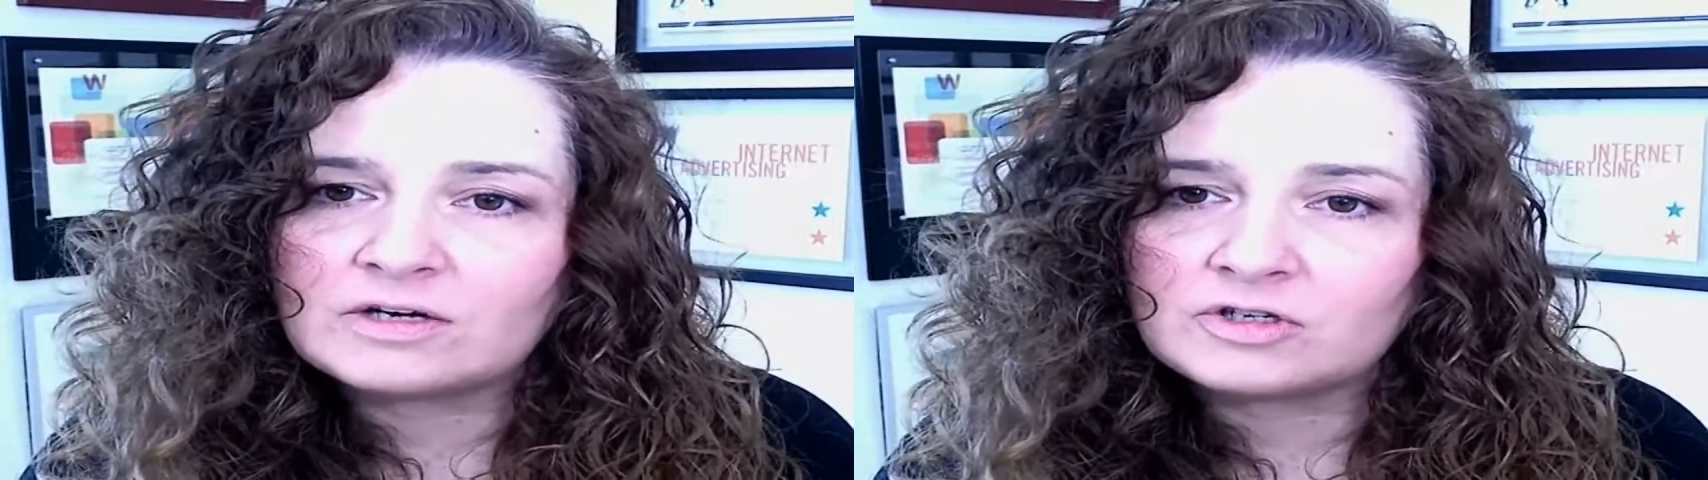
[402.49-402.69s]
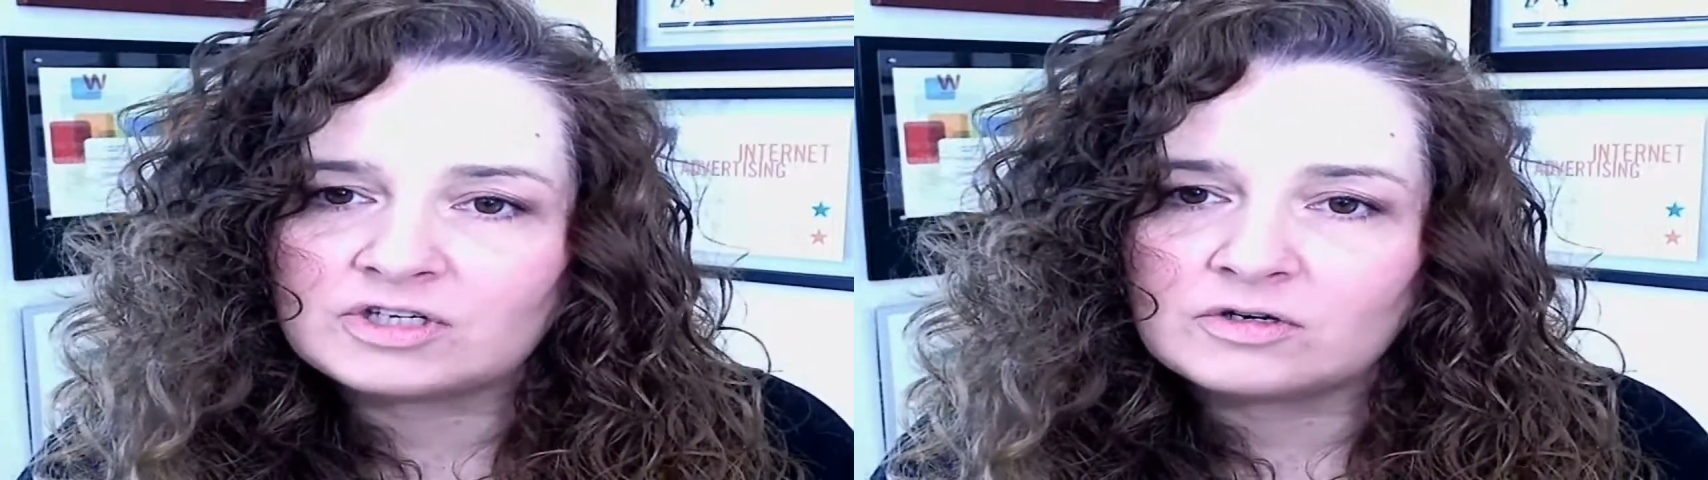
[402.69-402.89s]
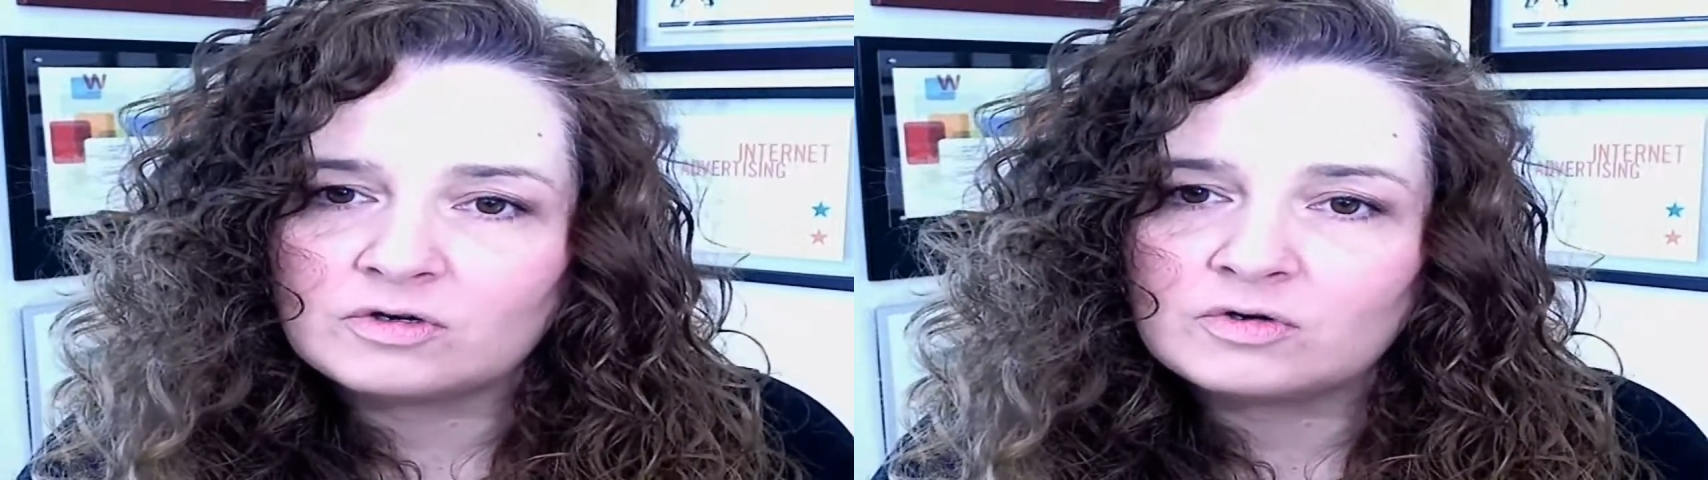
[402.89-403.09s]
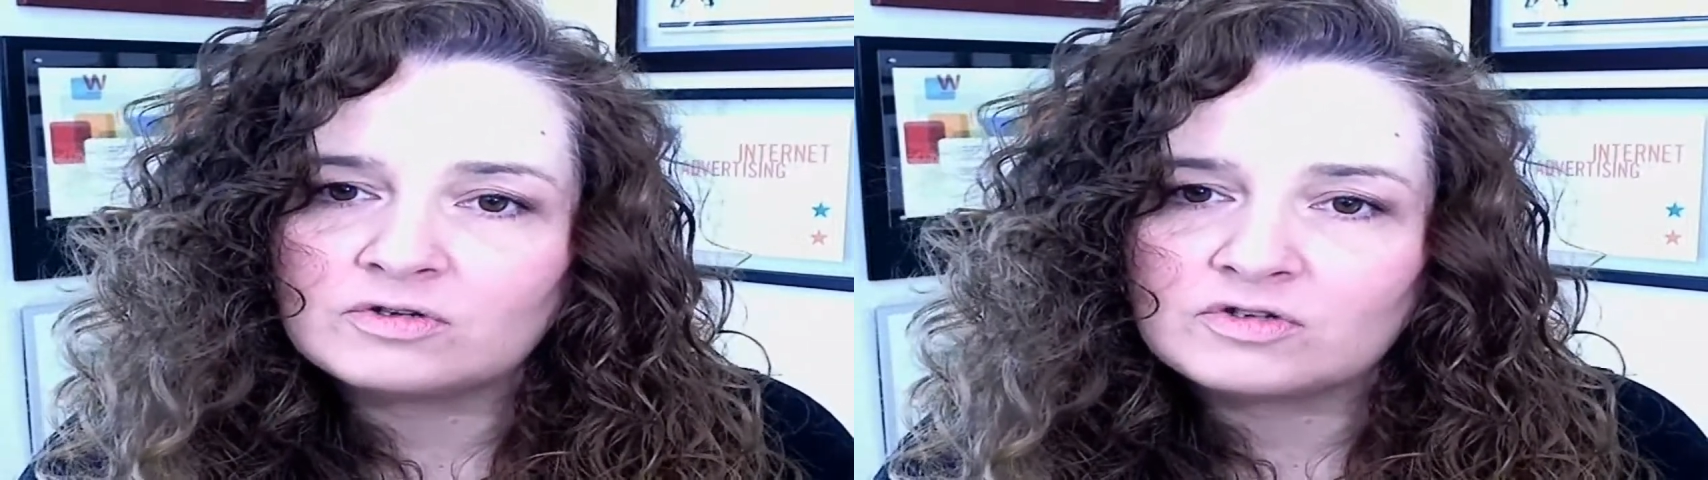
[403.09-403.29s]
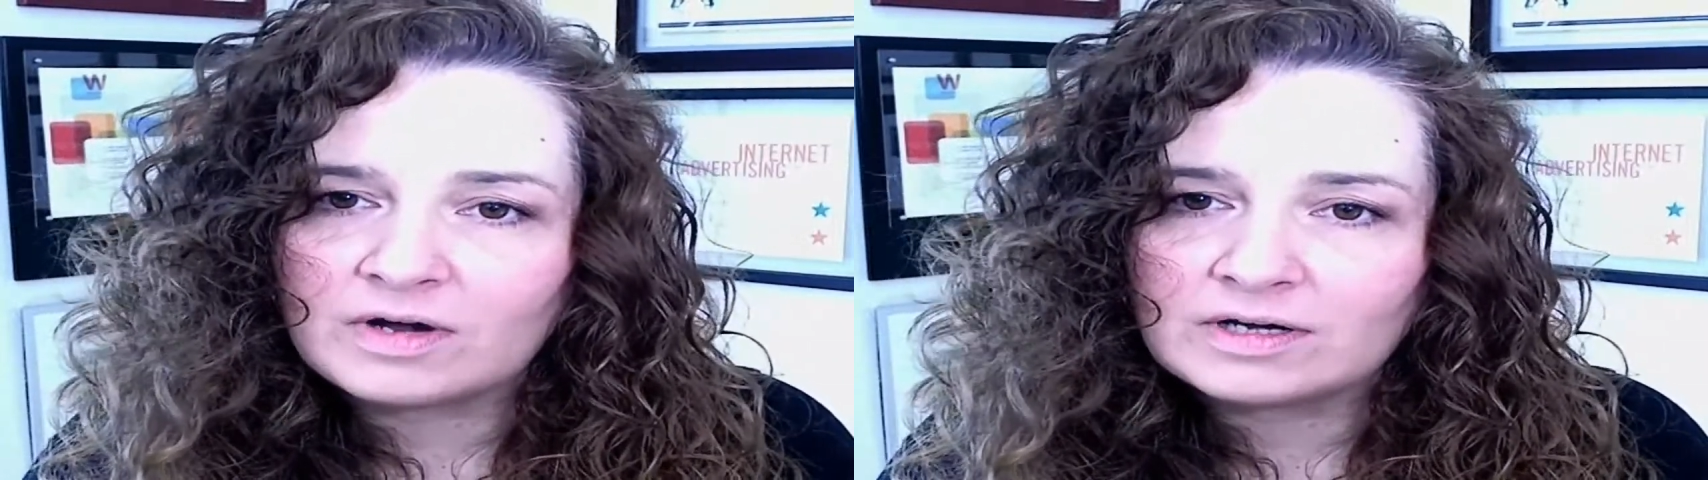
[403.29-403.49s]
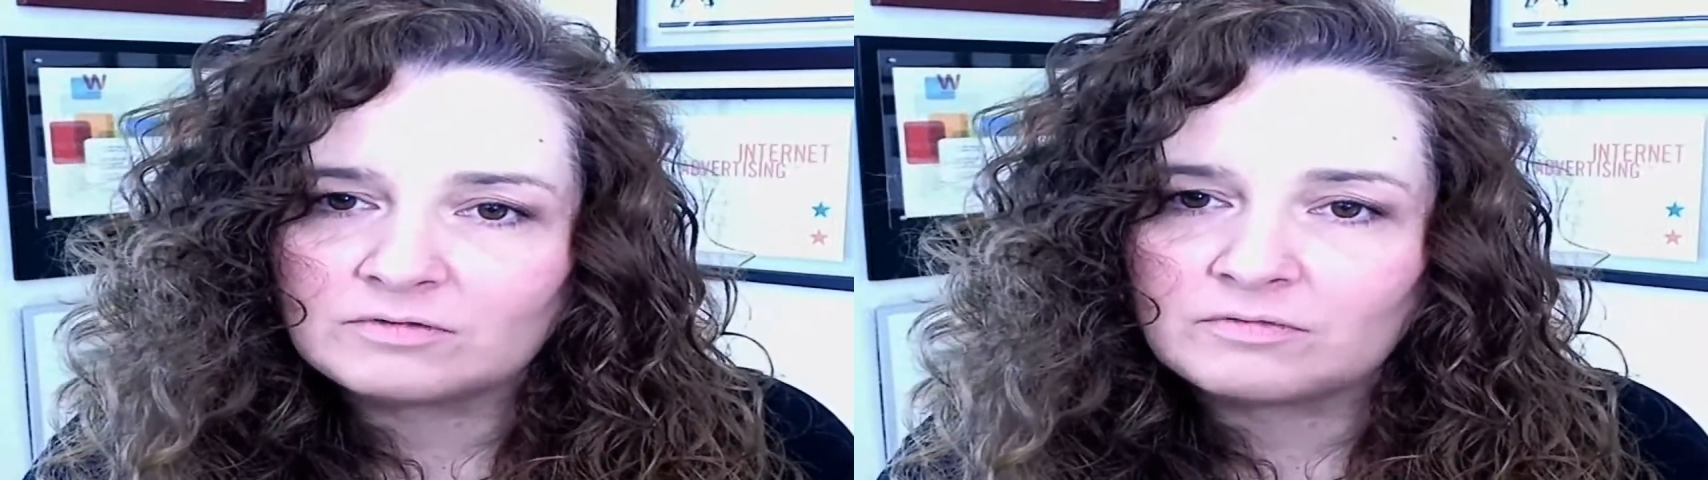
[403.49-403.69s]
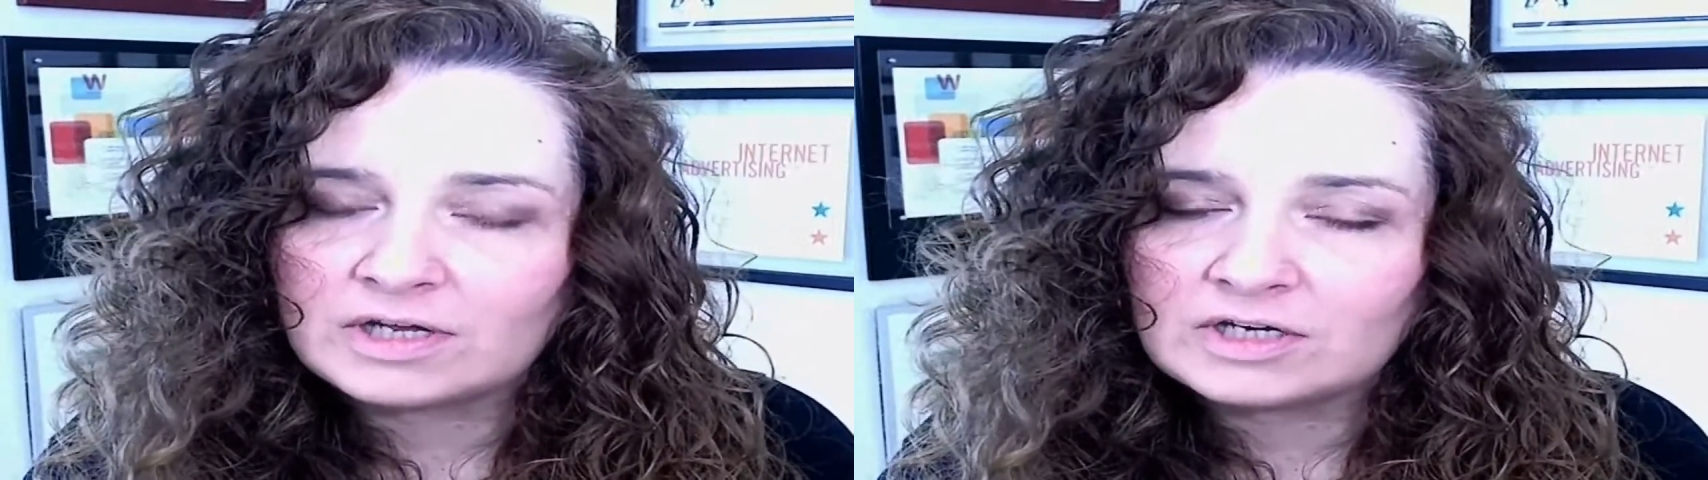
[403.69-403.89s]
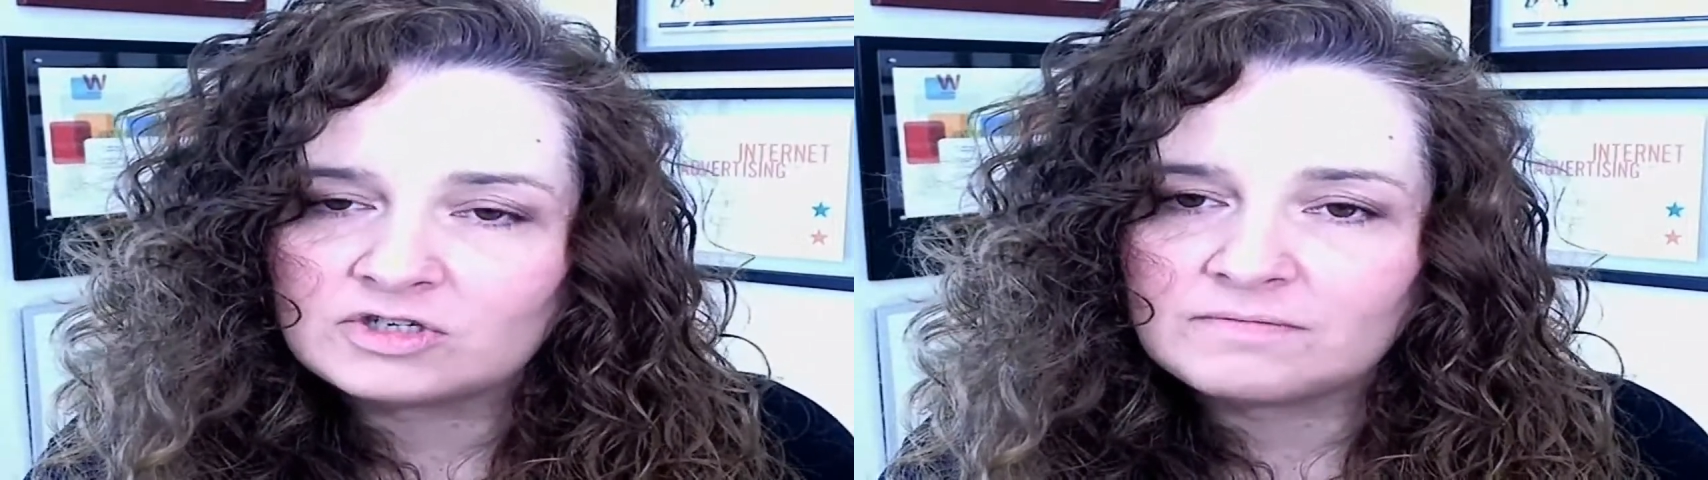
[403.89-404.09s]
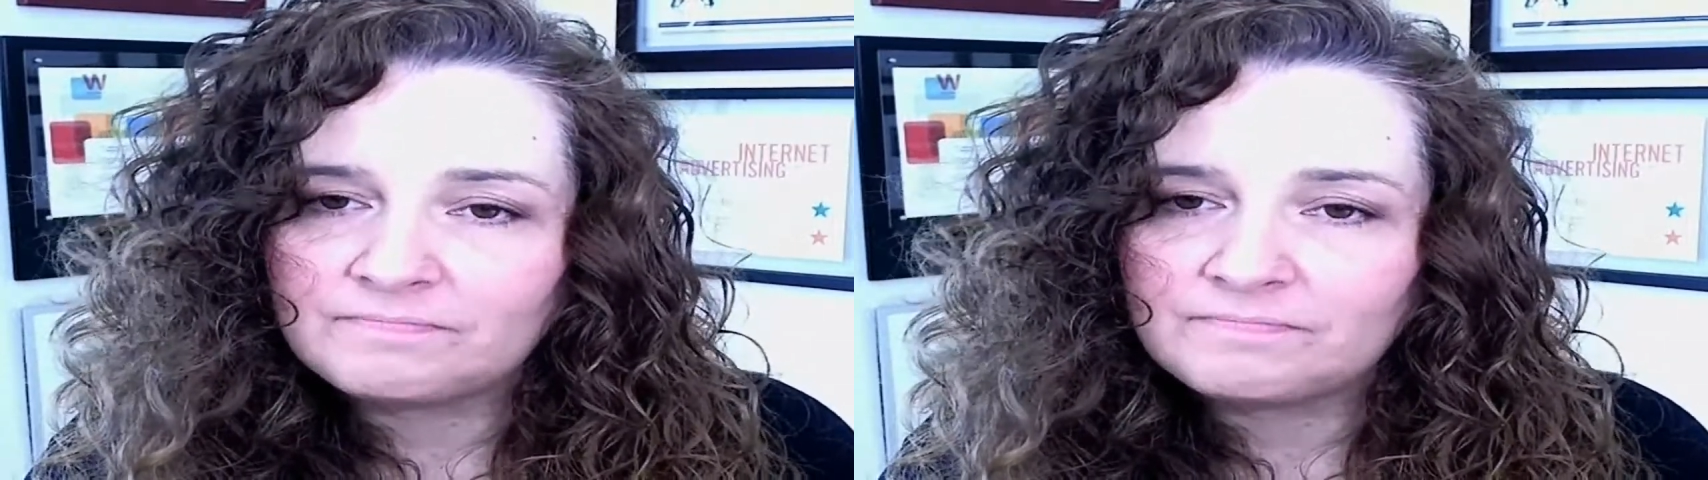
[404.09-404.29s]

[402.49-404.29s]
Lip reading: understand who you're trying to reach